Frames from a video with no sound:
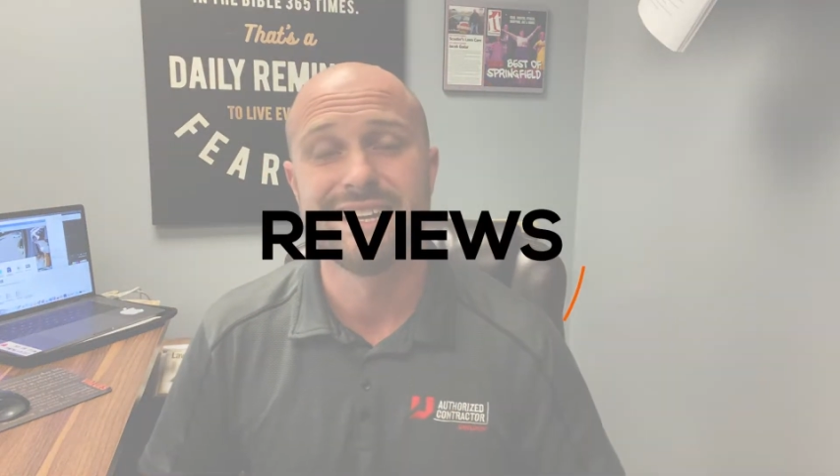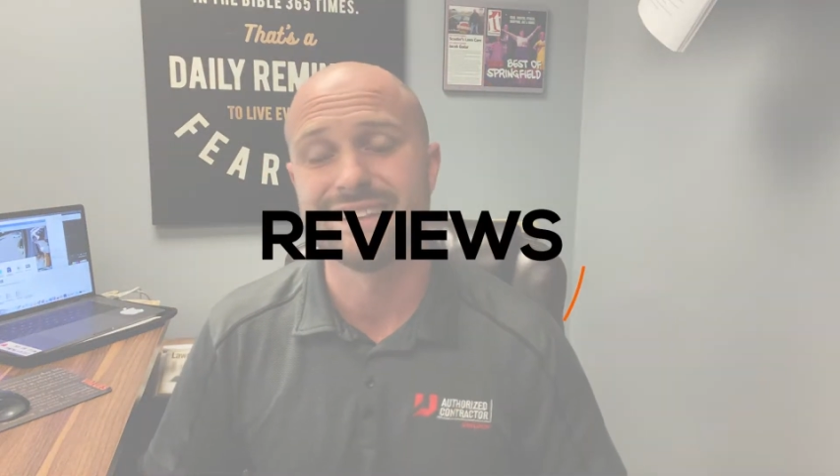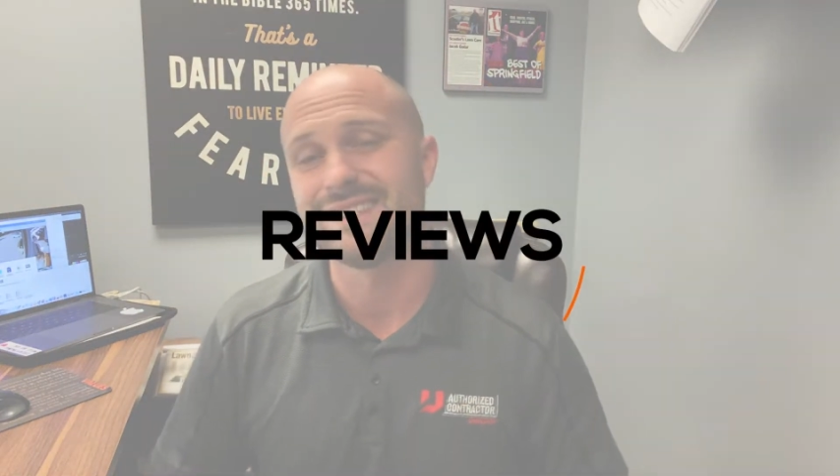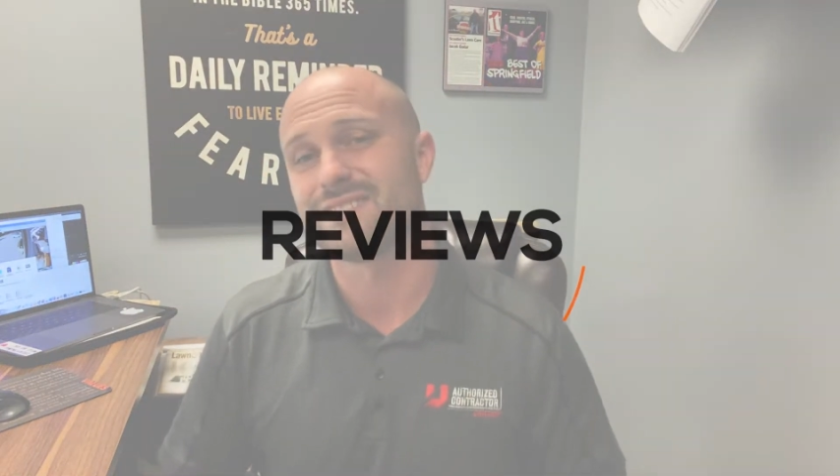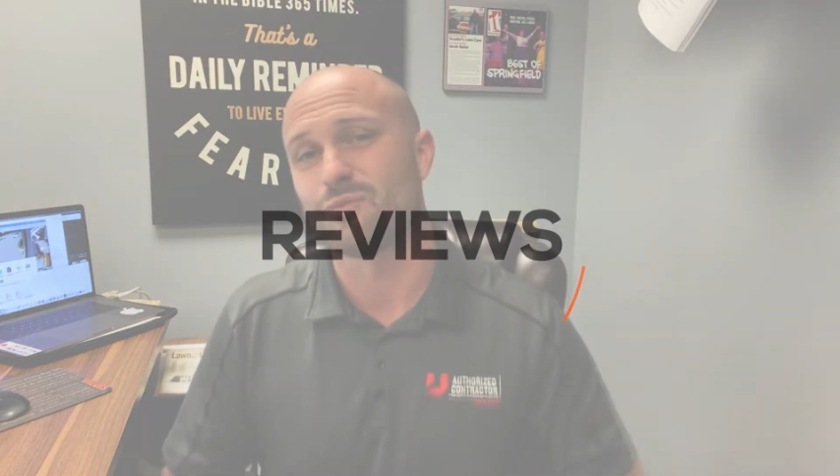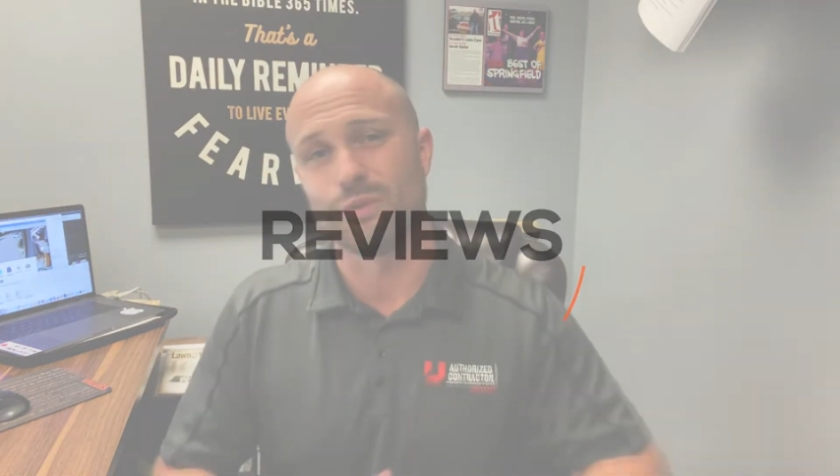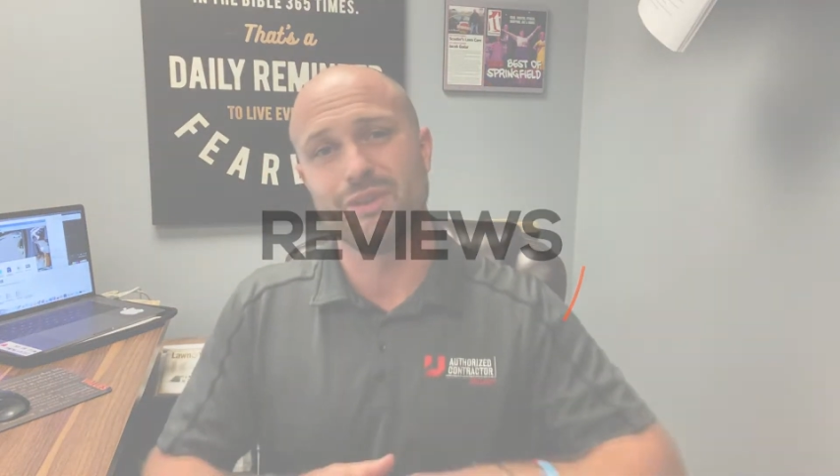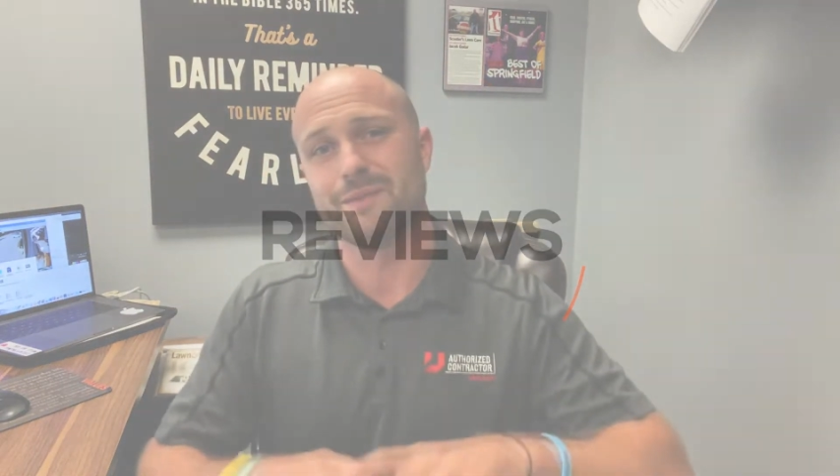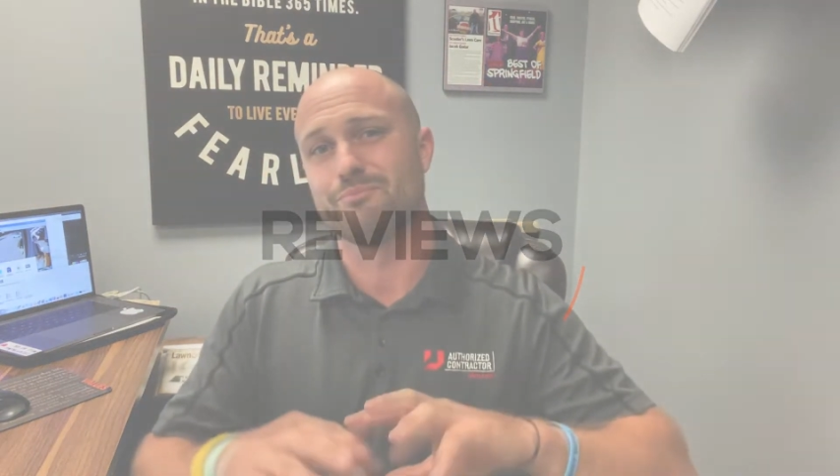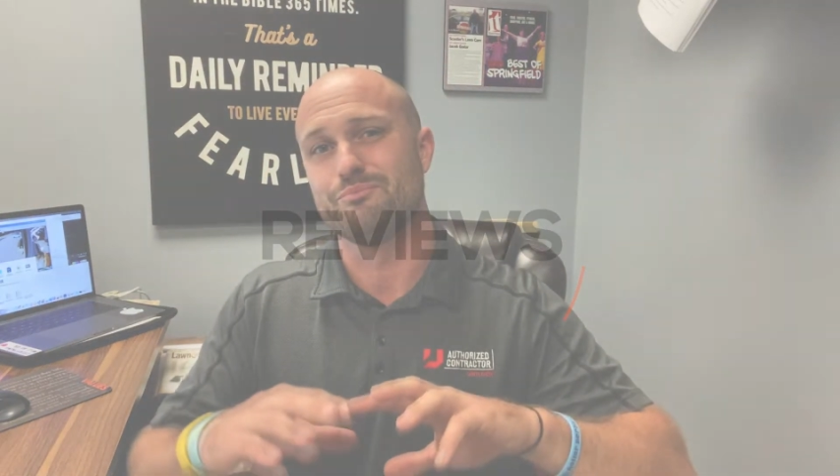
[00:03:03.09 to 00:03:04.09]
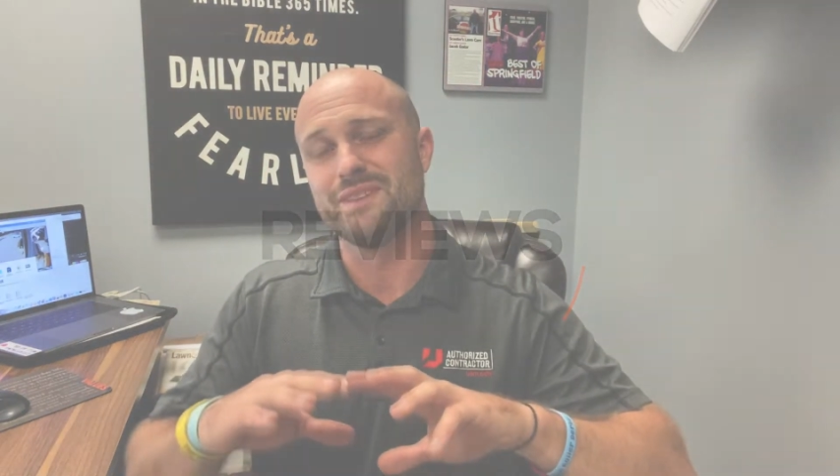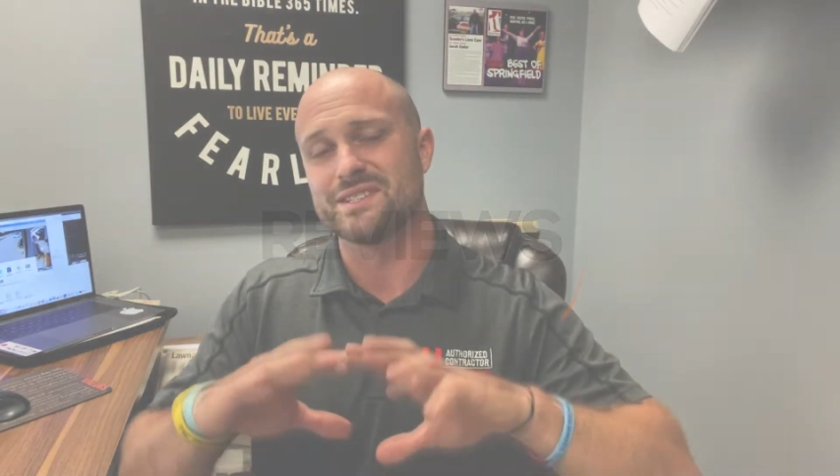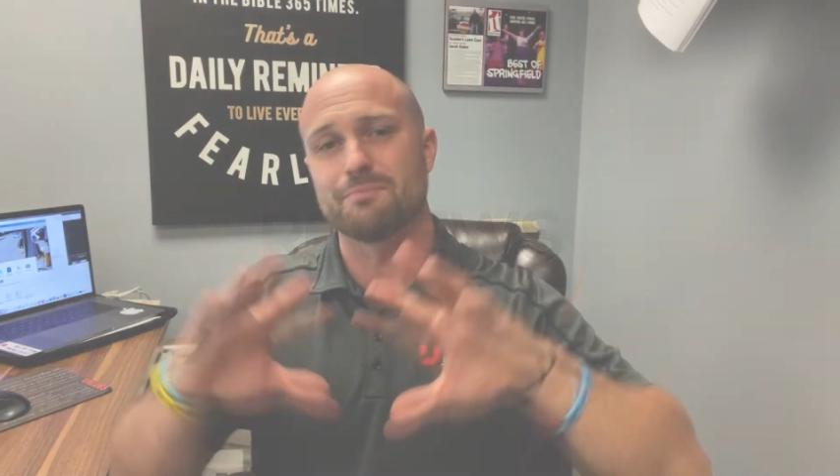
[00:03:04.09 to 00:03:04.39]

Now this really is a